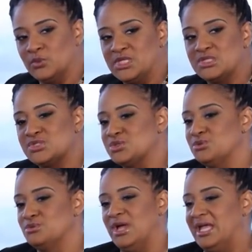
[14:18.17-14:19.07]
We can
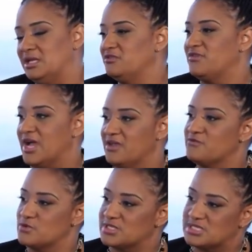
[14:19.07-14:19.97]
do
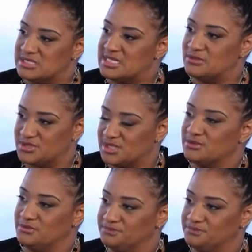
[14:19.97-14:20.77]
85 for a sit-down dinner.